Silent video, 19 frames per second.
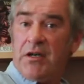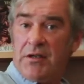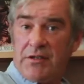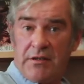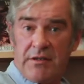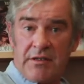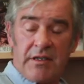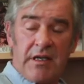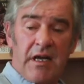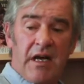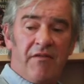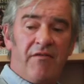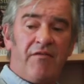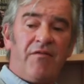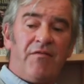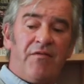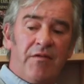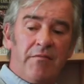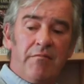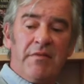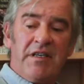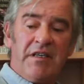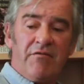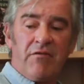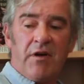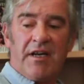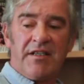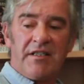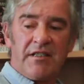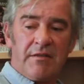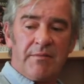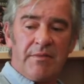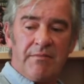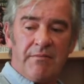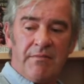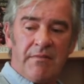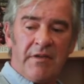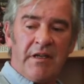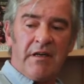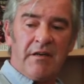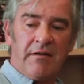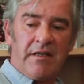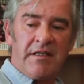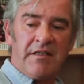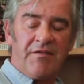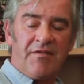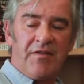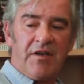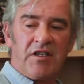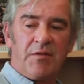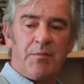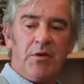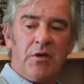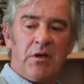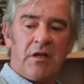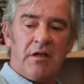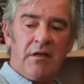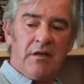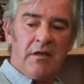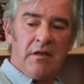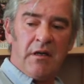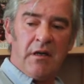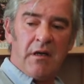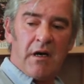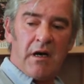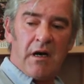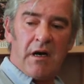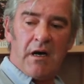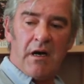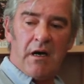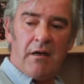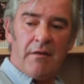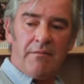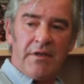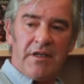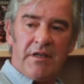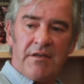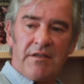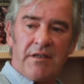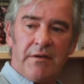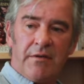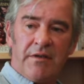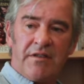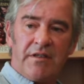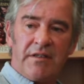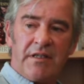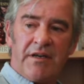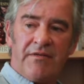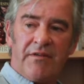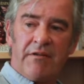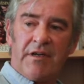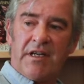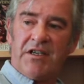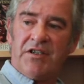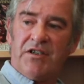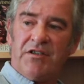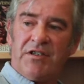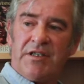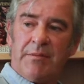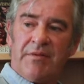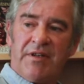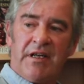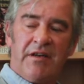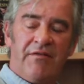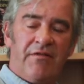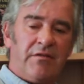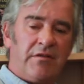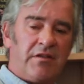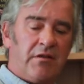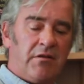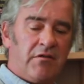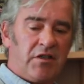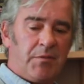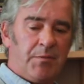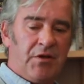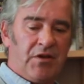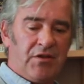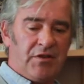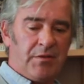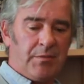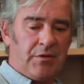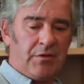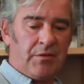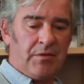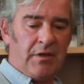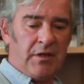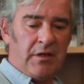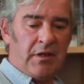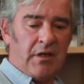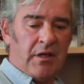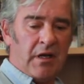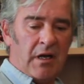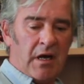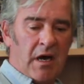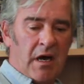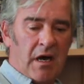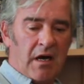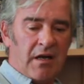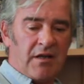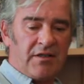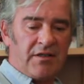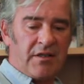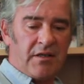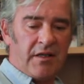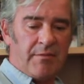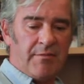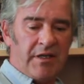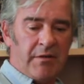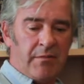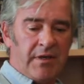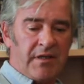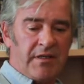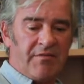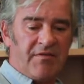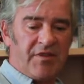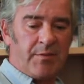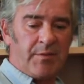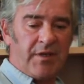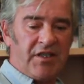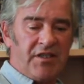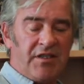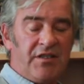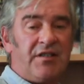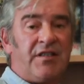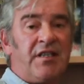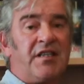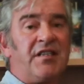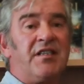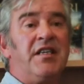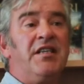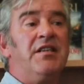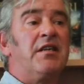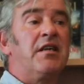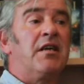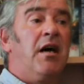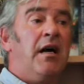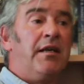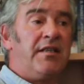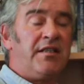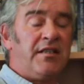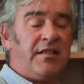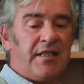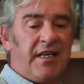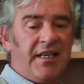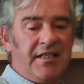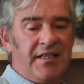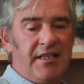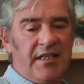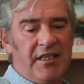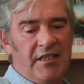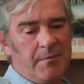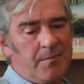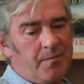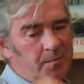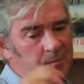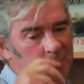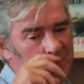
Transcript: chosen to have them meet right at in the first book. Because I wanted to have a relationship there for as long as possible. So they meet when Vespasian is 16 and Caenus is 18.